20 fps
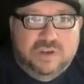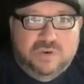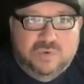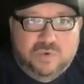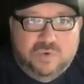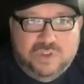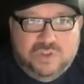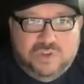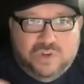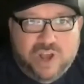
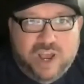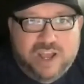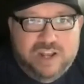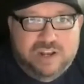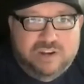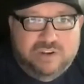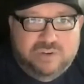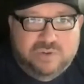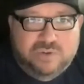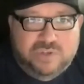with
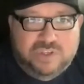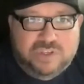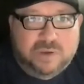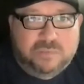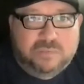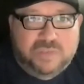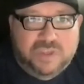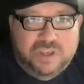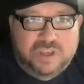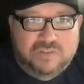trying to do
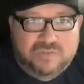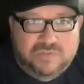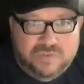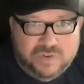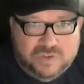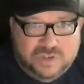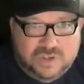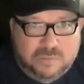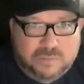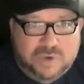something
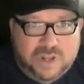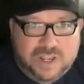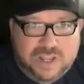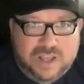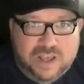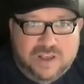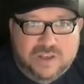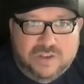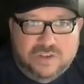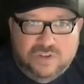for
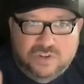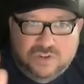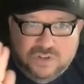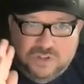somebody else.